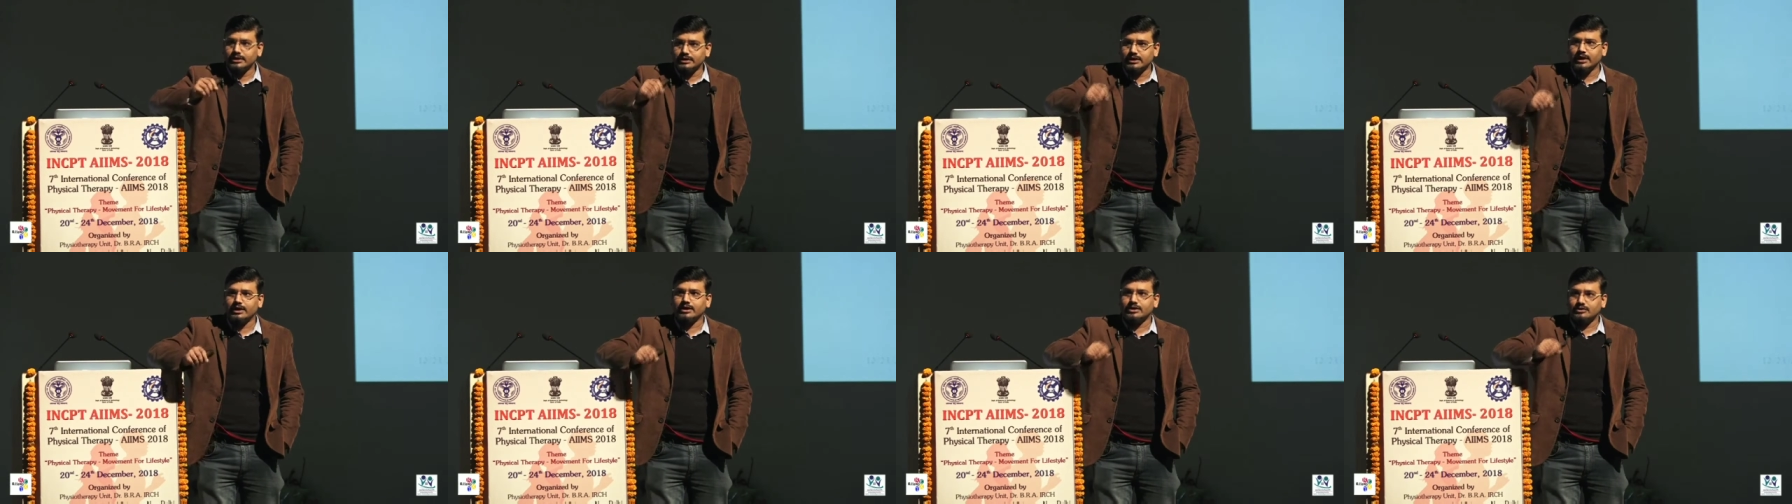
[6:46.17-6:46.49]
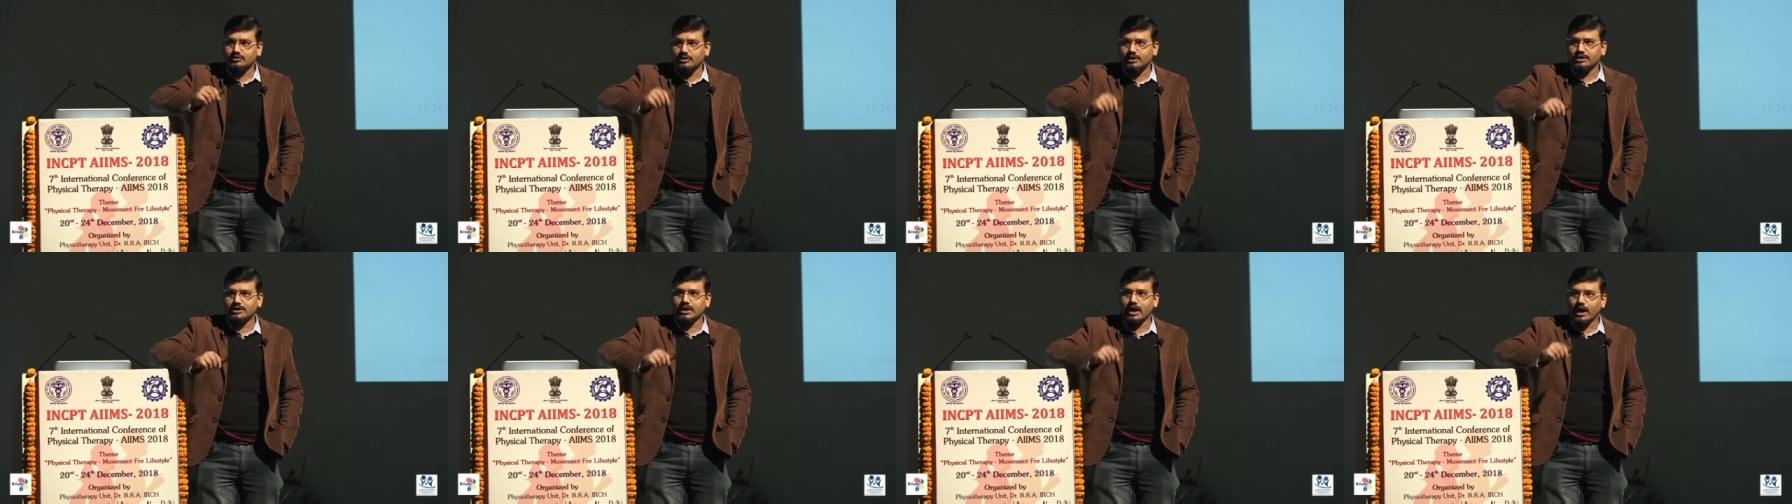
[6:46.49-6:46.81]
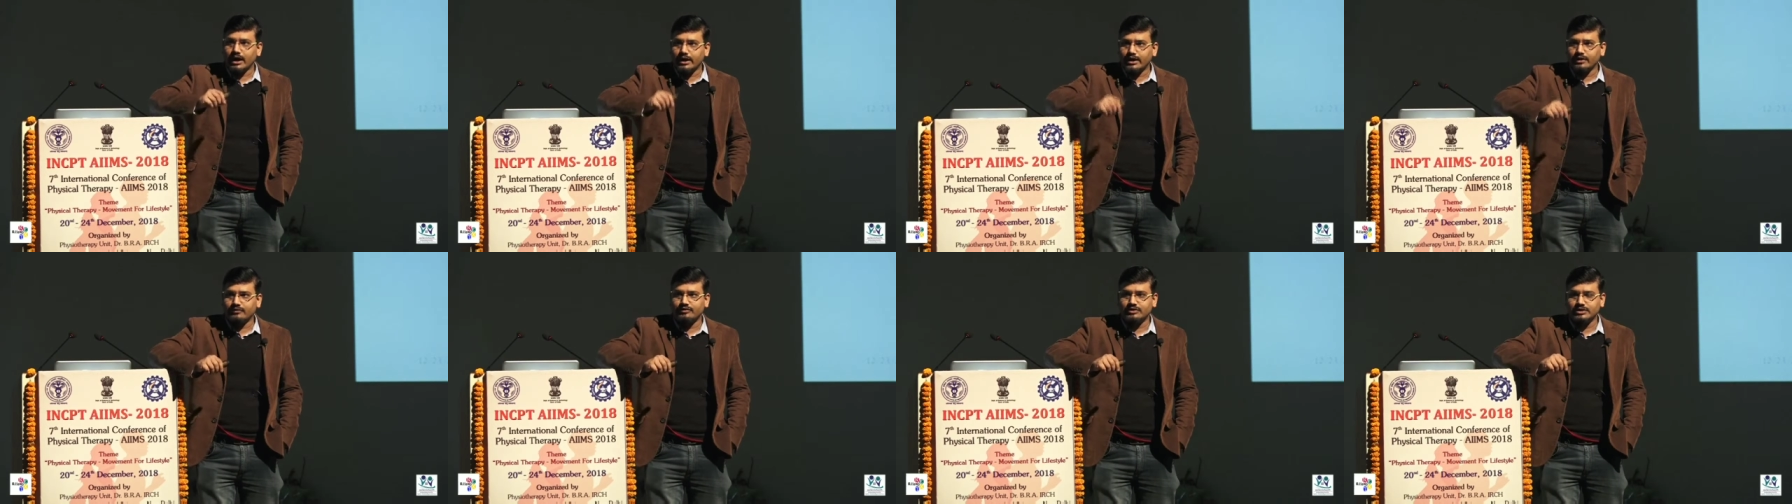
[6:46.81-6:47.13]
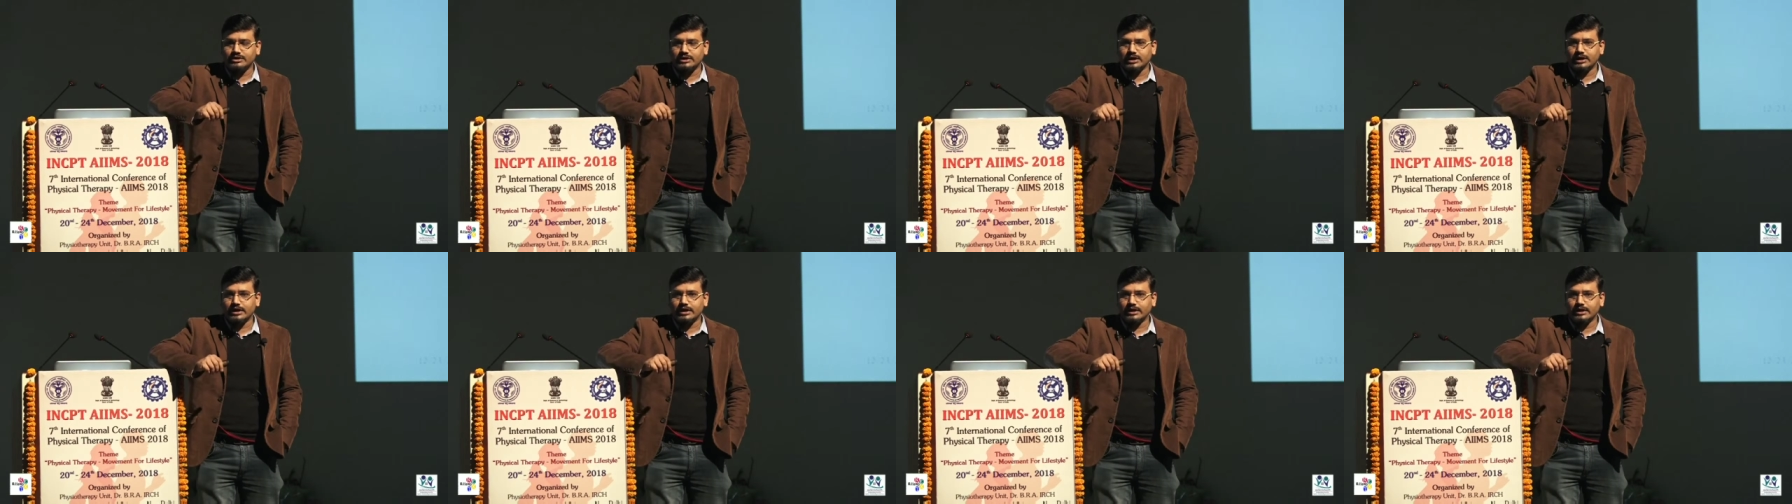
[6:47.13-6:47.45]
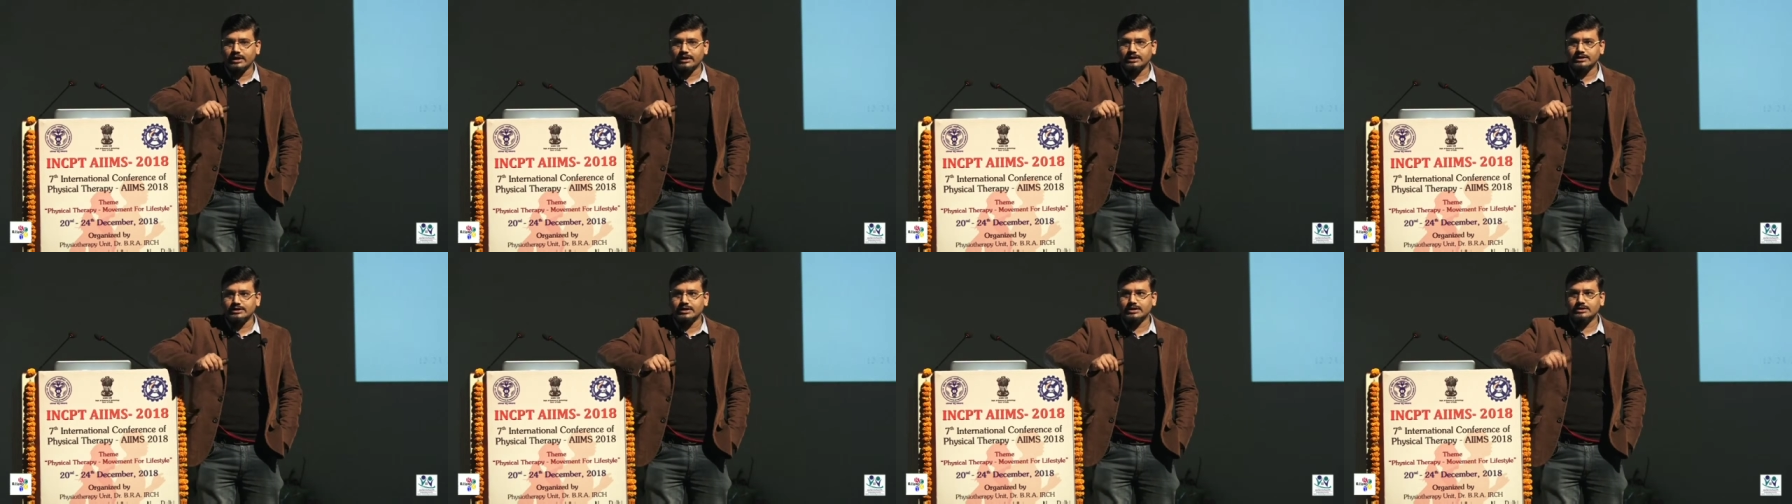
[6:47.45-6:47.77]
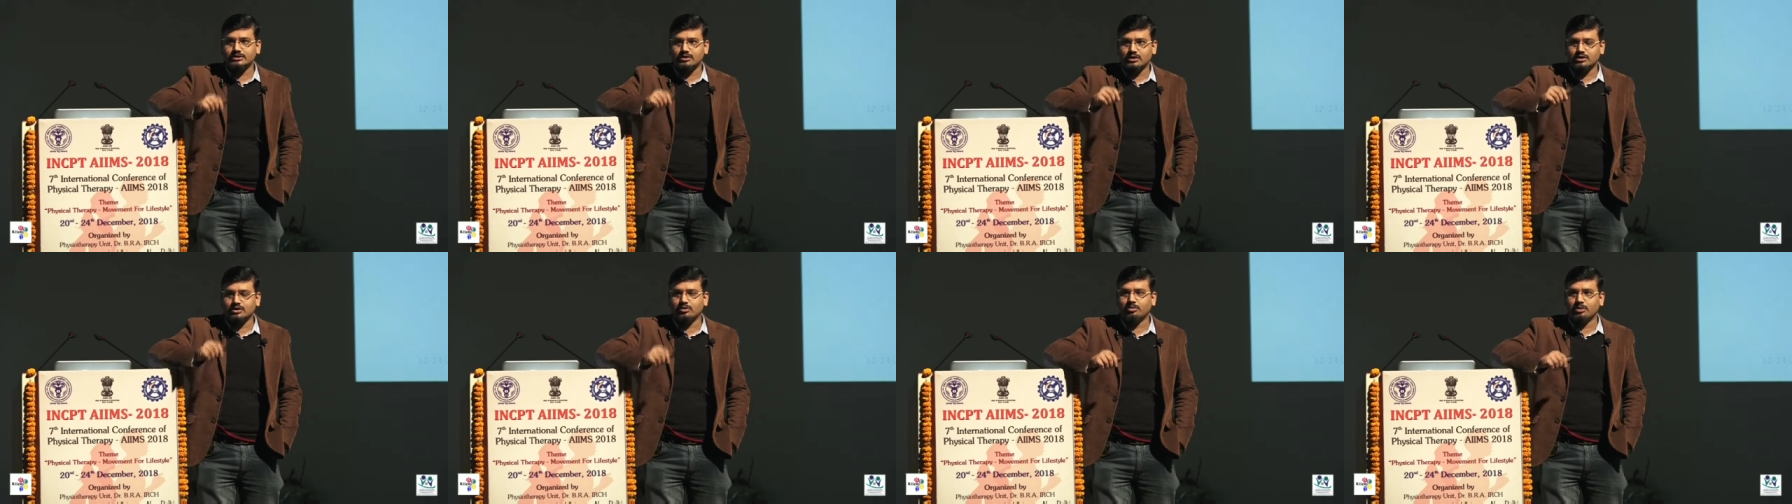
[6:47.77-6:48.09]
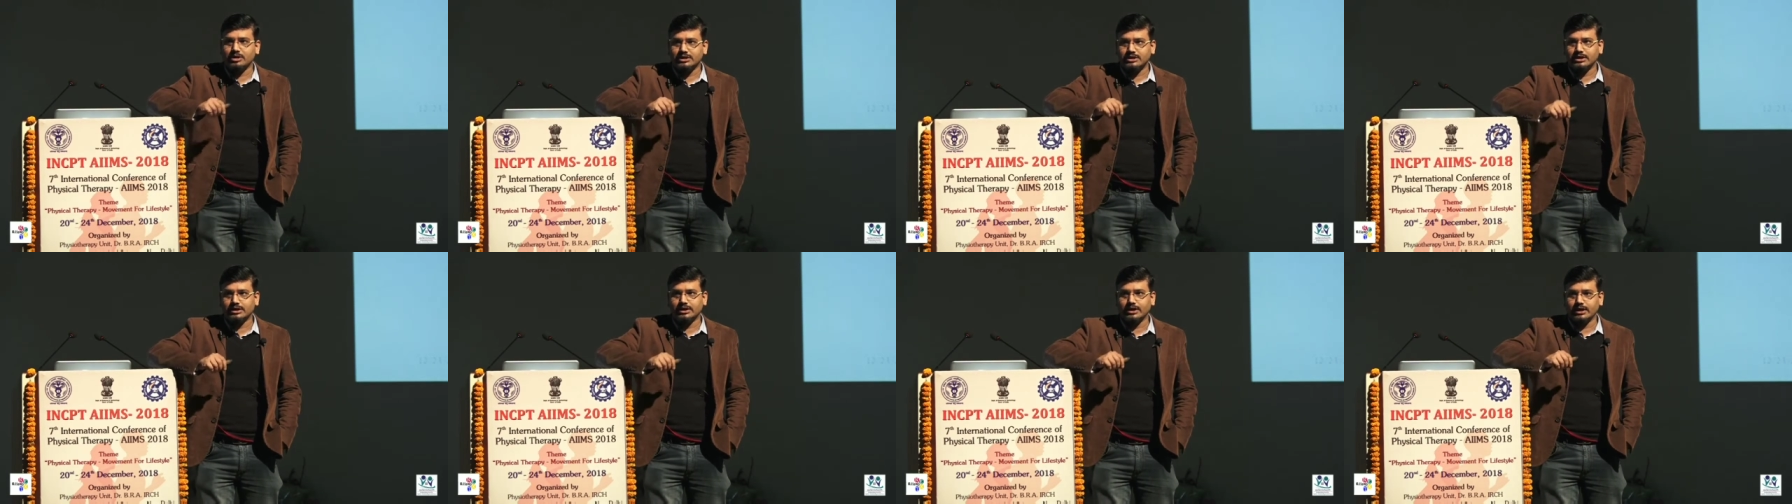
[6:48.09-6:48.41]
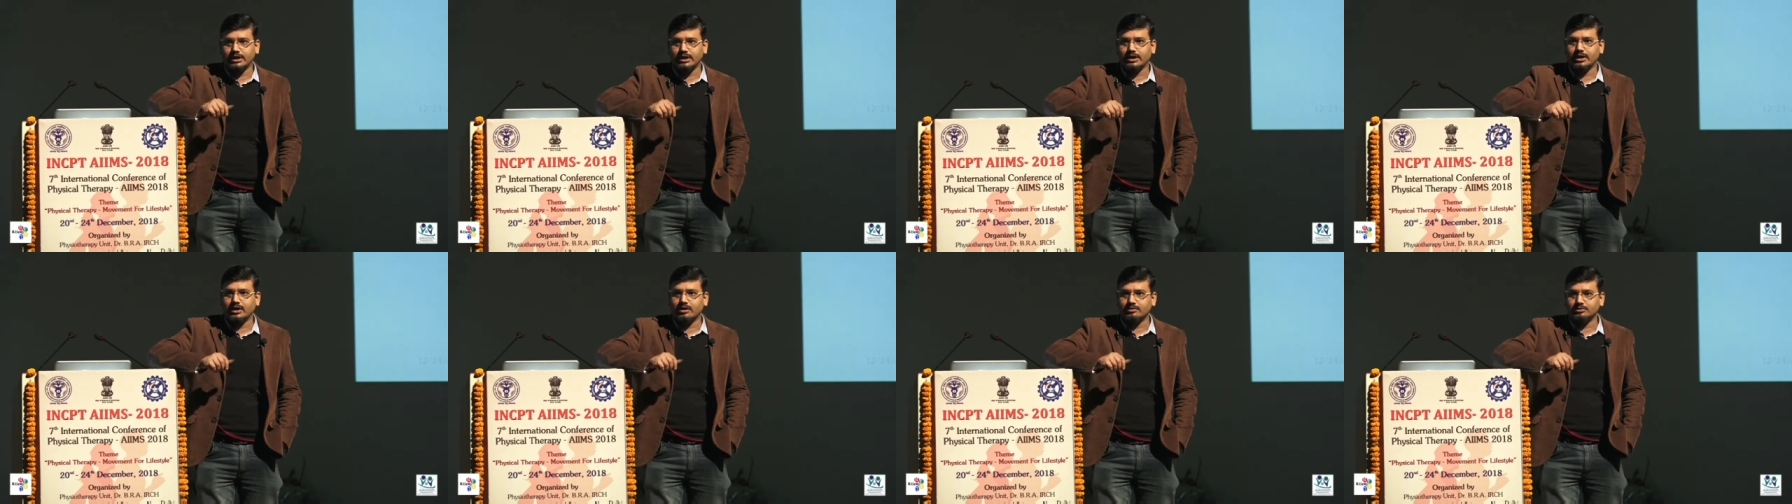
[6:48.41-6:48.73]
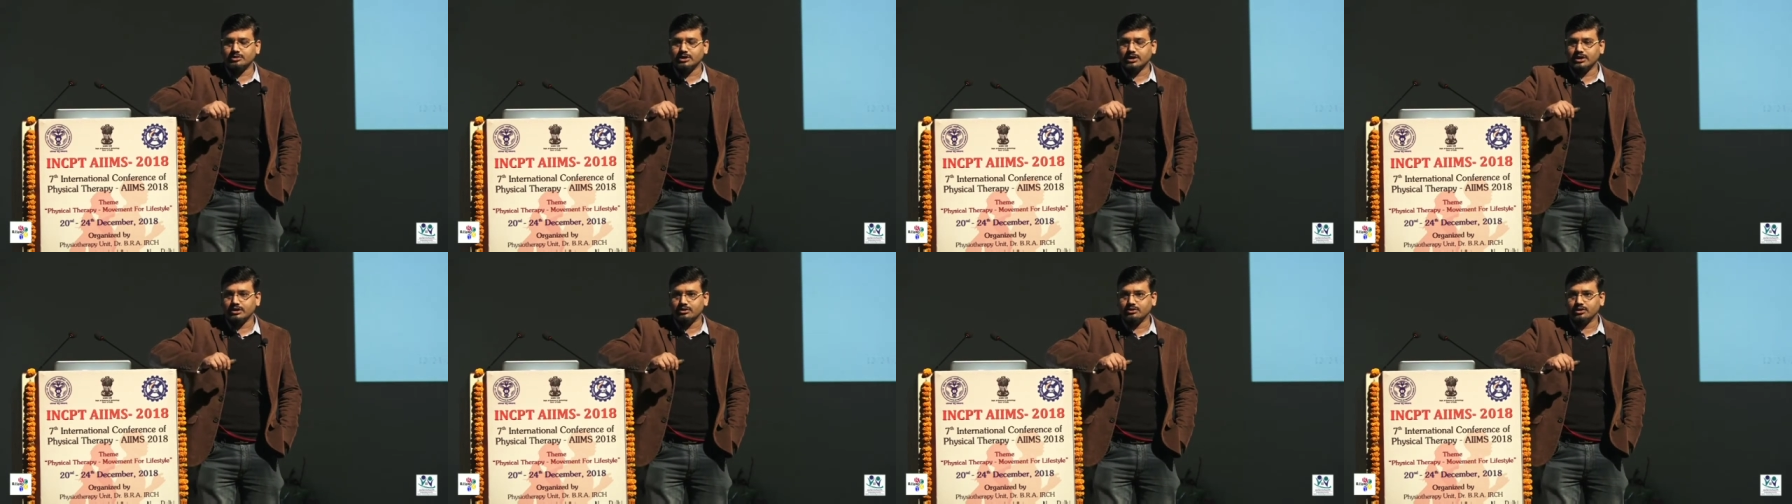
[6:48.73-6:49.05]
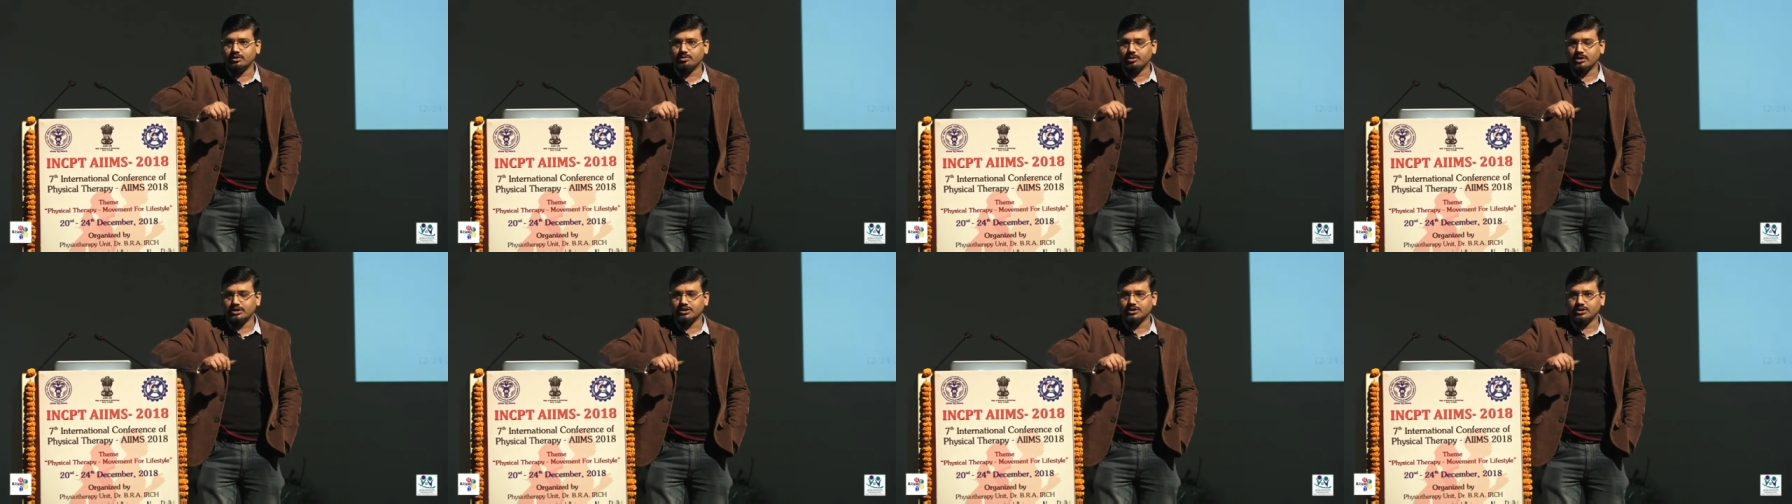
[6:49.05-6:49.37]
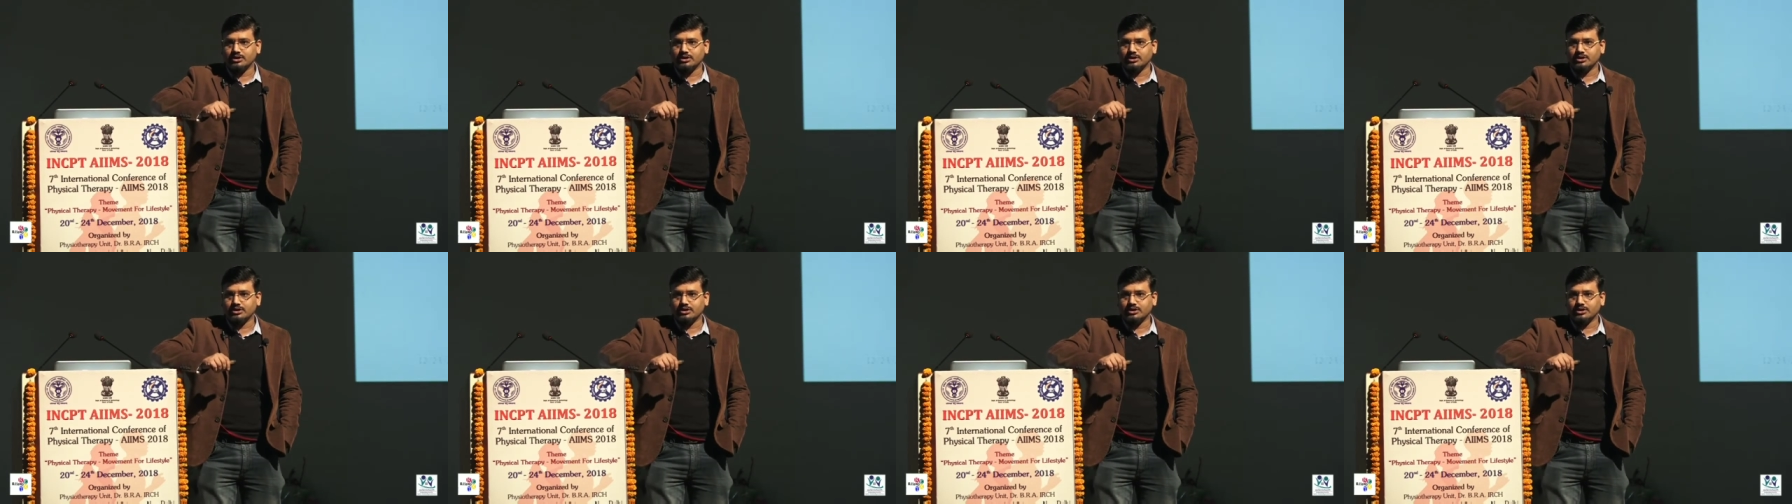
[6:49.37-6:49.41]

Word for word: That is where the artificial intelligence or the machine learning comes into the